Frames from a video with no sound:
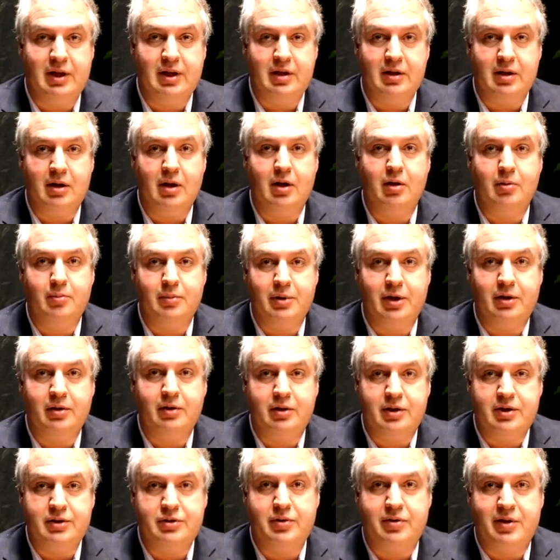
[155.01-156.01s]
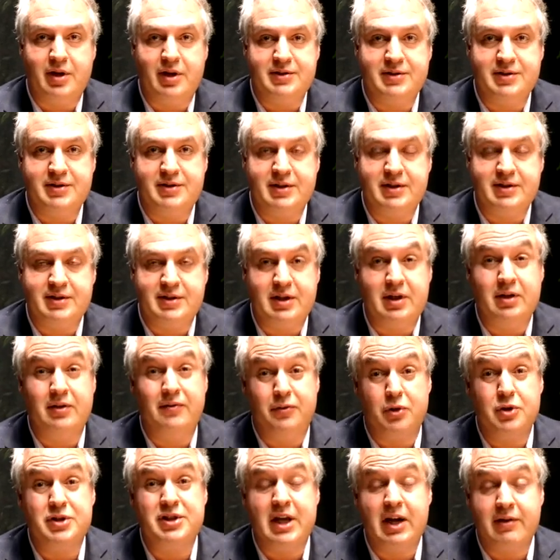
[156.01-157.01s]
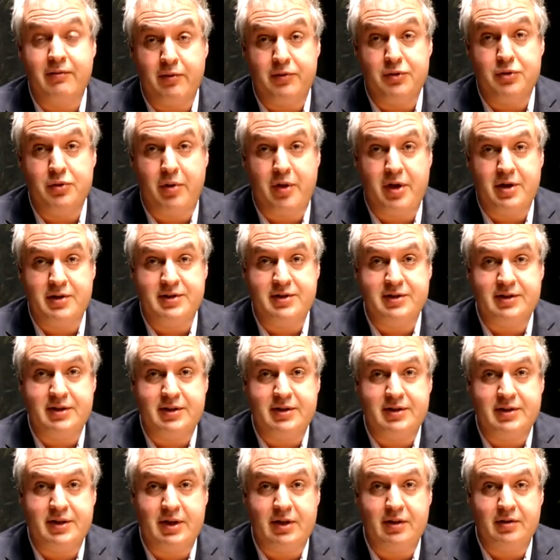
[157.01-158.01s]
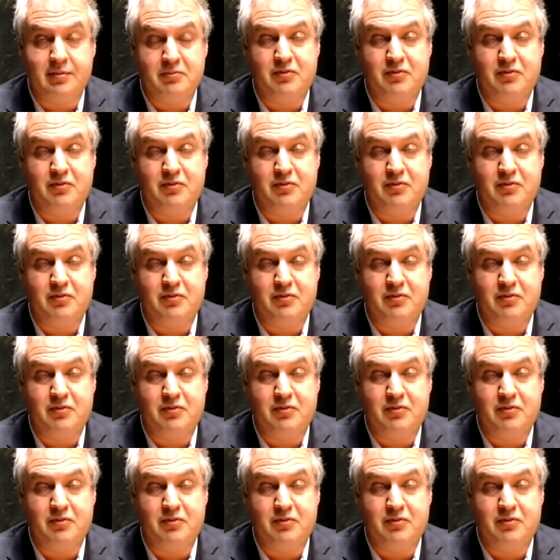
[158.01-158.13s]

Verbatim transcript: in Colombia in 2016, first half of 2016.